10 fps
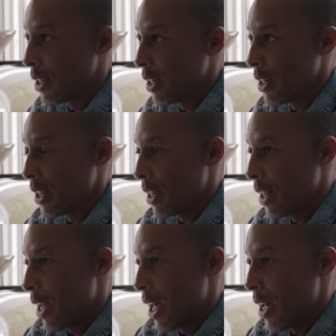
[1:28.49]
They, they
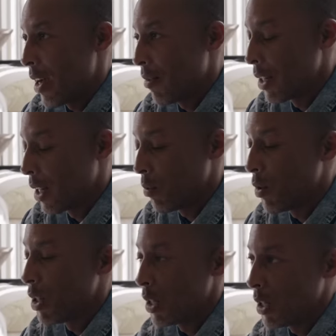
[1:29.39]
had everything I
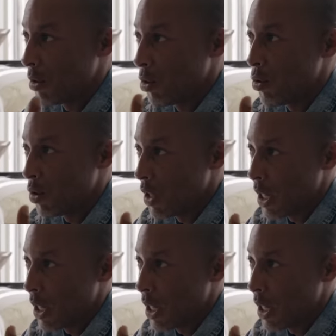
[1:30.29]
wanted, and the tools